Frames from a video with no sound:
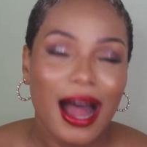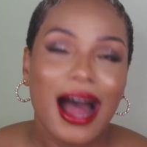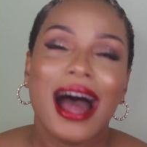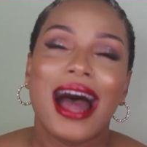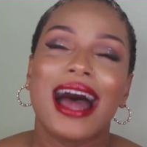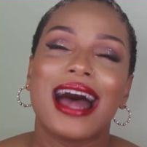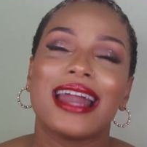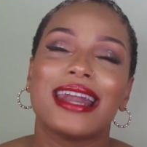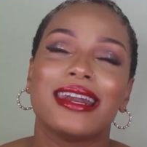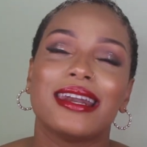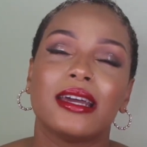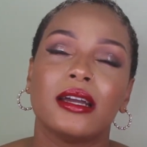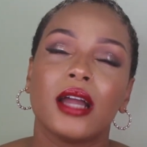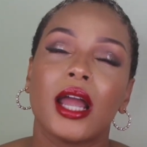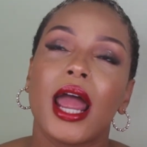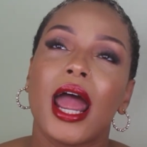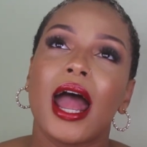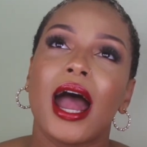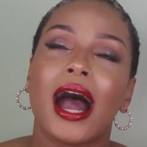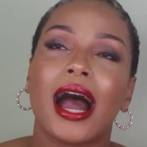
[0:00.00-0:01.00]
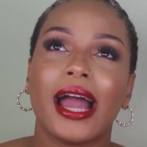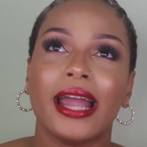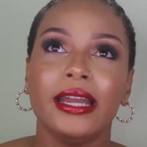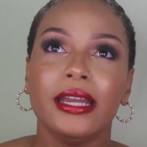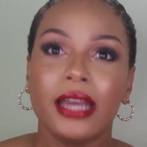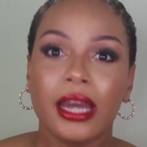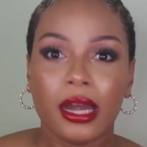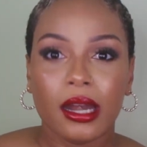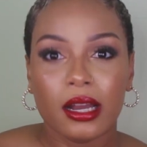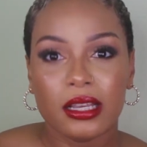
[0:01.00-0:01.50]
and I
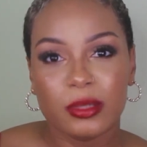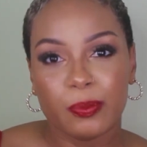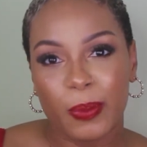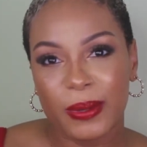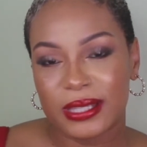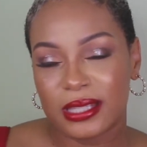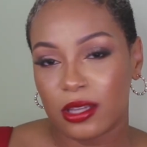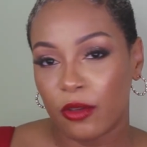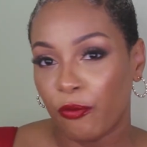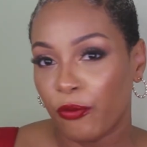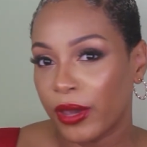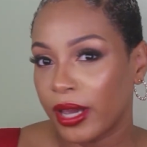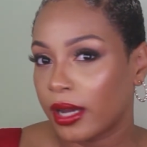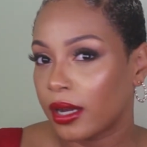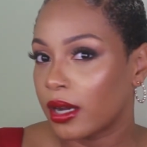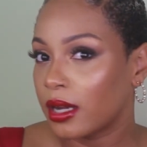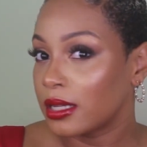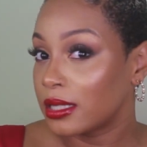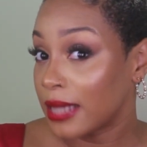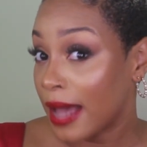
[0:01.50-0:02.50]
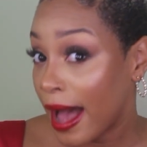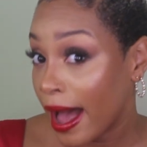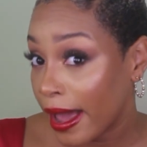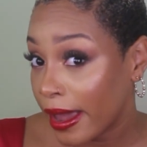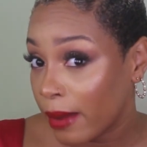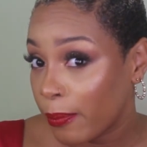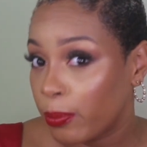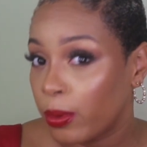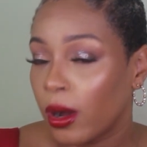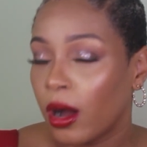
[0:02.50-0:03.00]
needed a specific
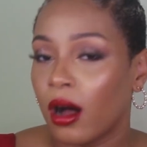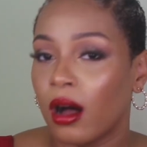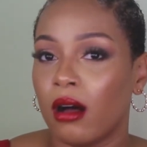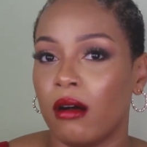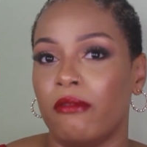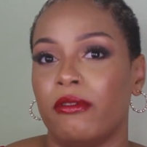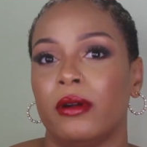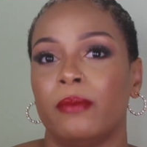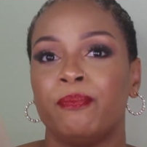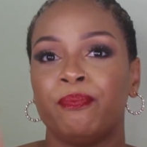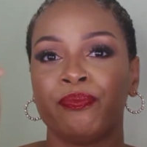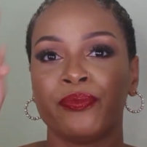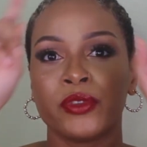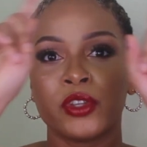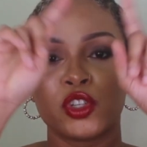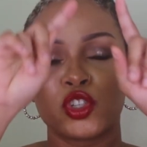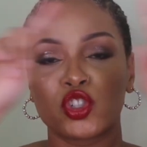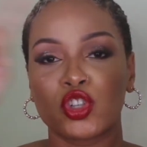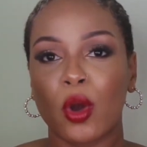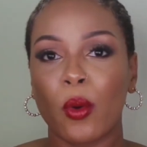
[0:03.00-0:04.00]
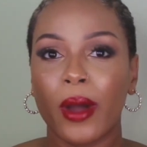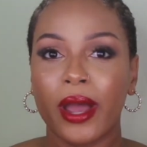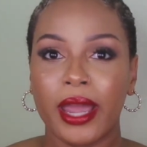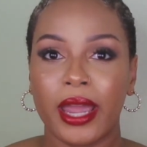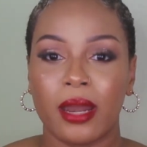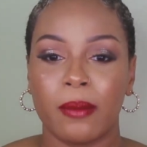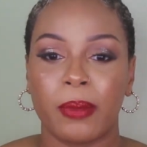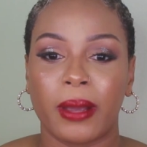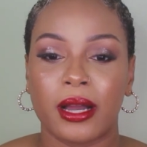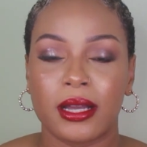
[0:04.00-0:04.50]
type of shower
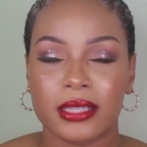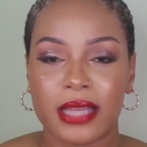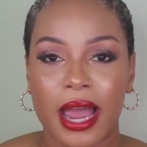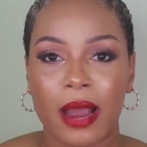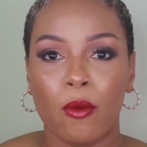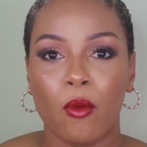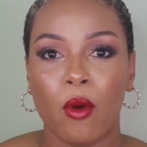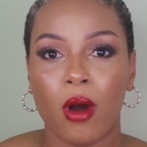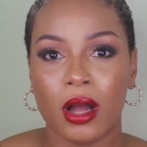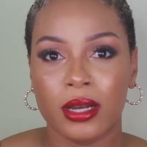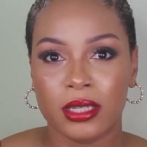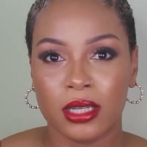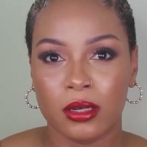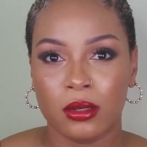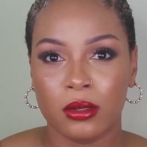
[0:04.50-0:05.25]
head because I wanted